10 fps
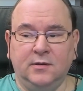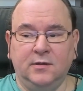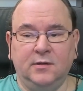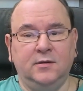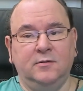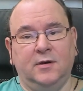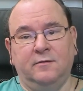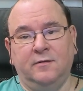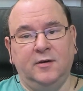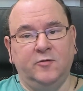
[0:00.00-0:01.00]
And then you
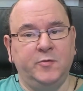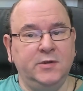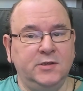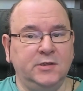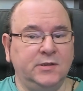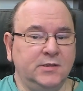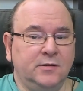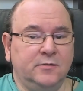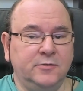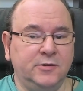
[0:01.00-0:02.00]
have FPGA
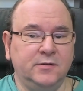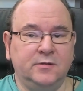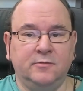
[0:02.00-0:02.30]
solutions